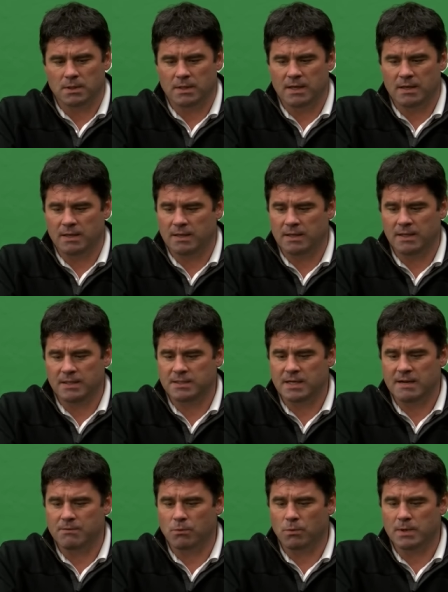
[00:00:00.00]
Uh, each and
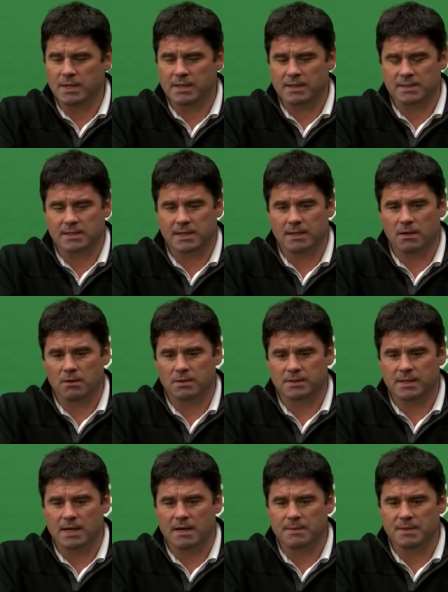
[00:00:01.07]
every week, I say it all the
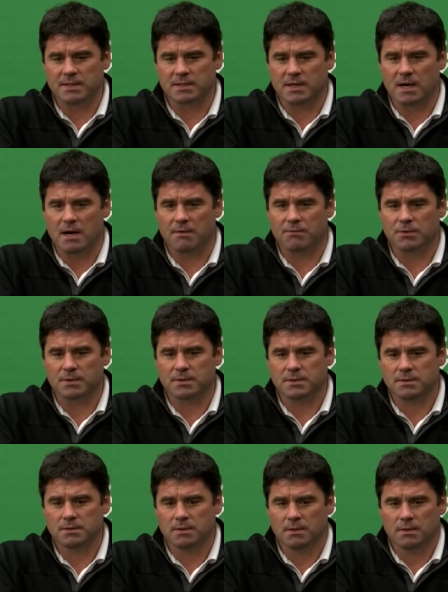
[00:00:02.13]
time in this
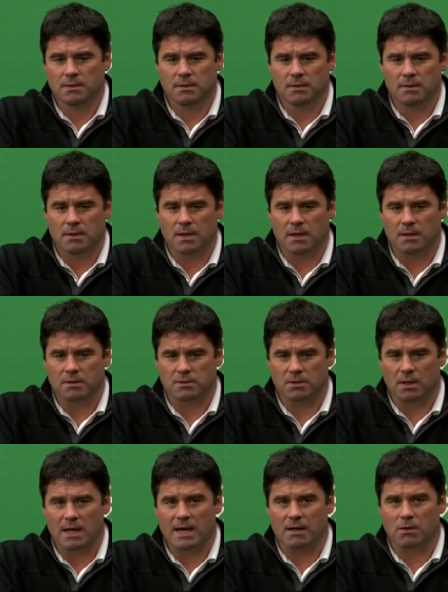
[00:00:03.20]
conference, uh, there's a
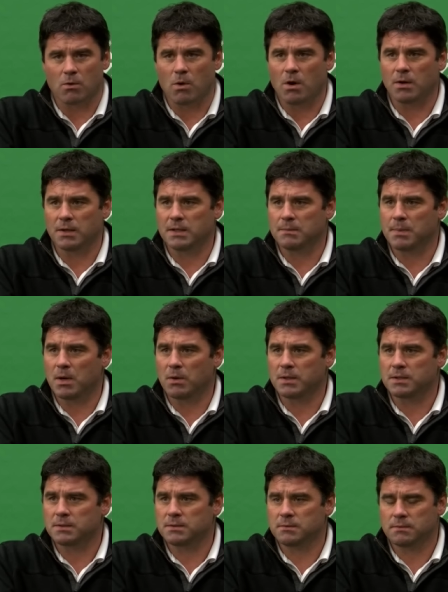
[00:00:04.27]
lot of quality
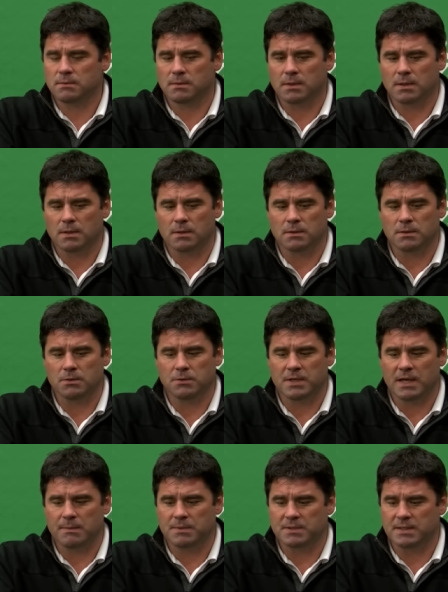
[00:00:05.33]
opponents. Uh,
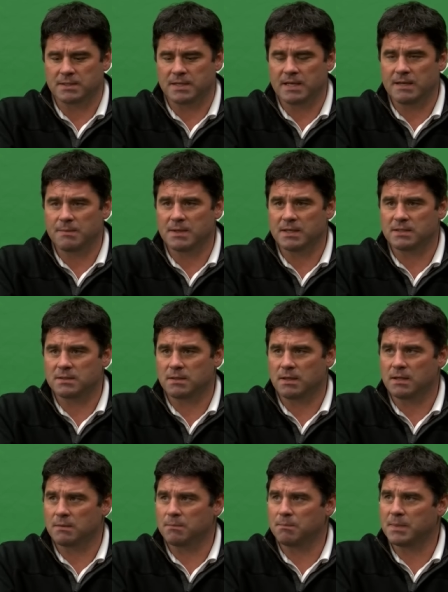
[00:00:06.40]
UTEP is a team that's
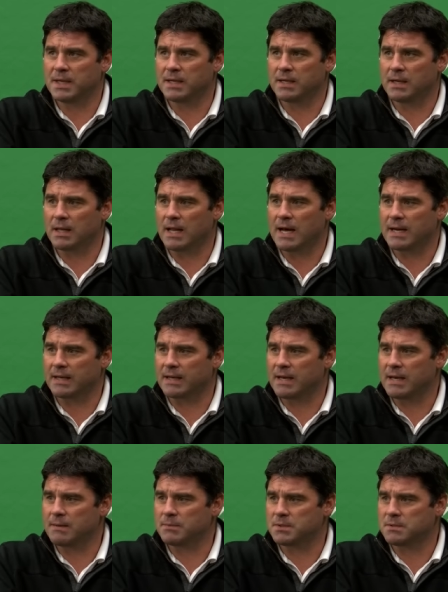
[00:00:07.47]
uh, been in a lot of
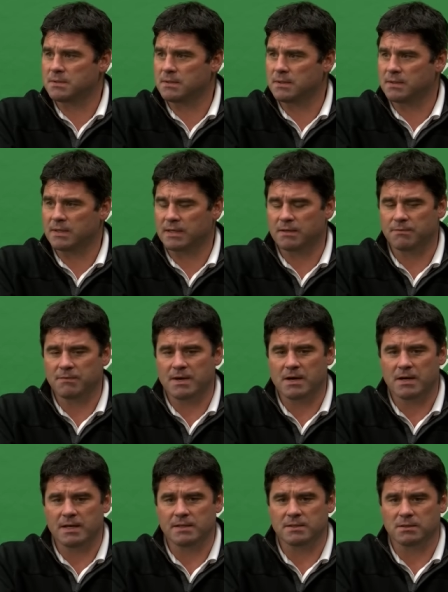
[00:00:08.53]
games that could
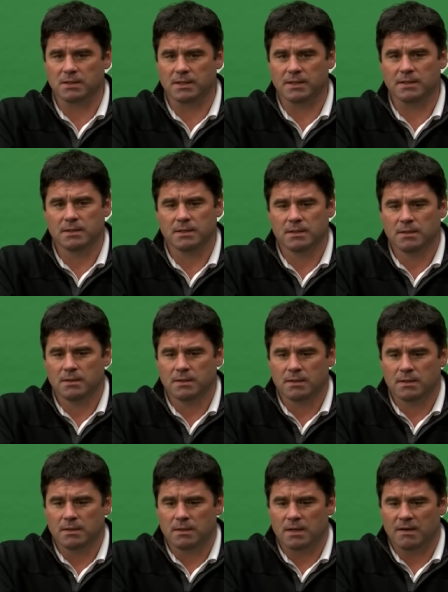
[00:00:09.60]
very easily
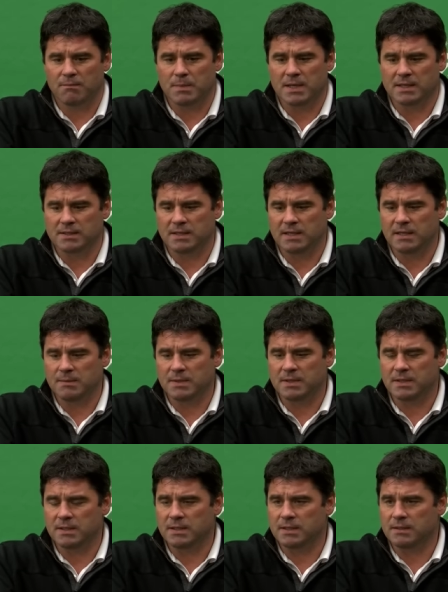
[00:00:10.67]
have been a team
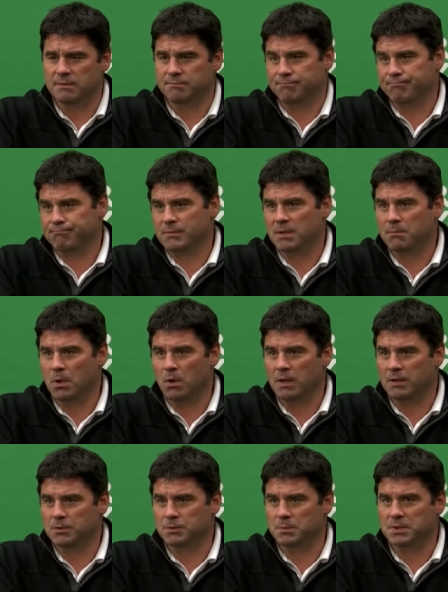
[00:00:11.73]
and, and a
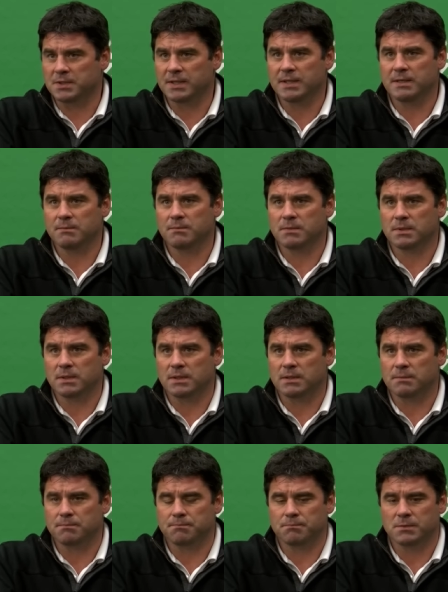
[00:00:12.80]
ball eligible team.
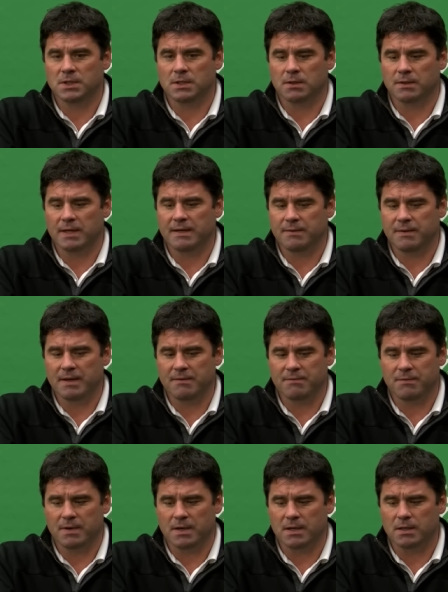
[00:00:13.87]
Um, you know, they,
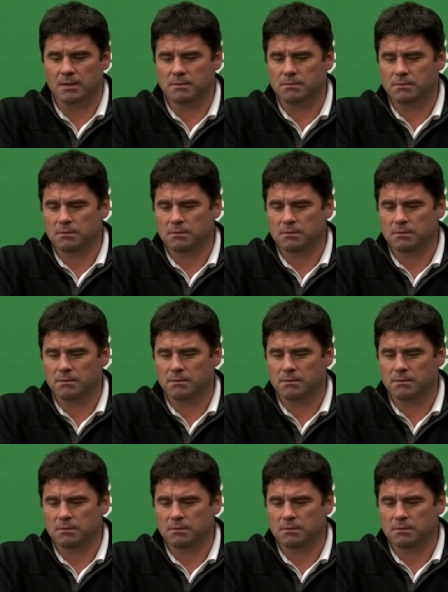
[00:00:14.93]
they've, uh,